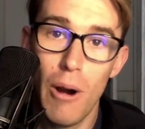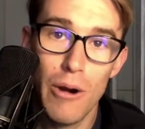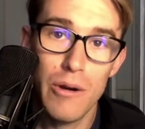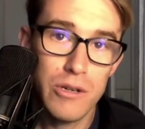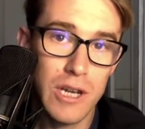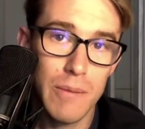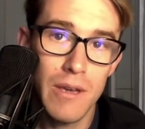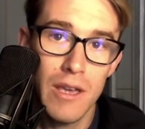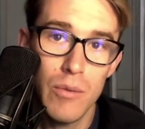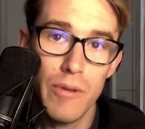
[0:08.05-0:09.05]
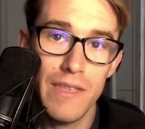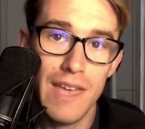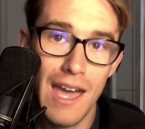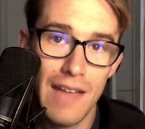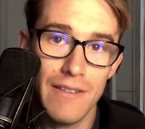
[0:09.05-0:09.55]
partnership with
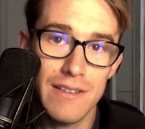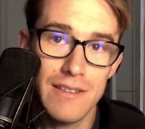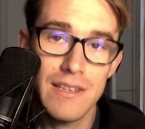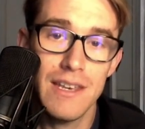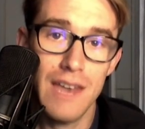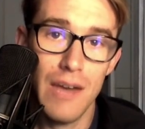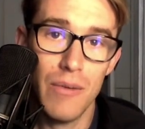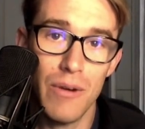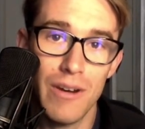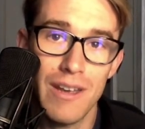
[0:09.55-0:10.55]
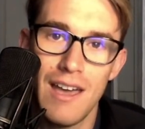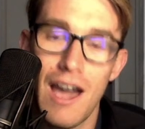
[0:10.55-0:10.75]
the Atlas Network.